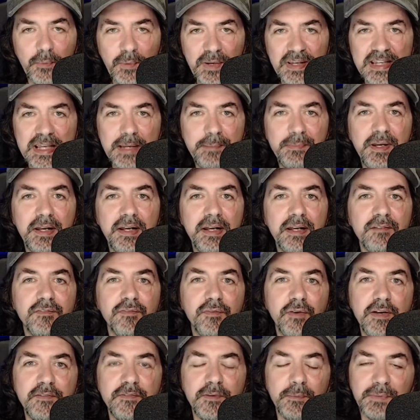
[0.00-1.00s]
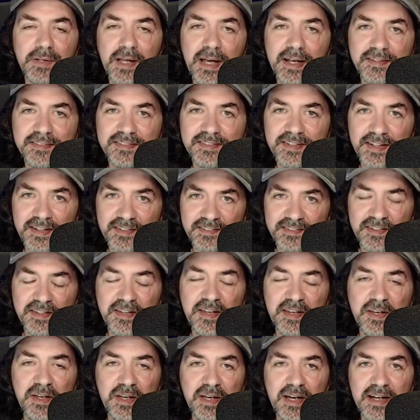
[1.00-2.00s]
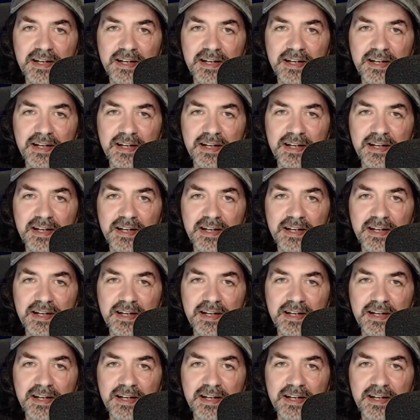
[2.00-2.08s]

that we keep getting free from Line 6,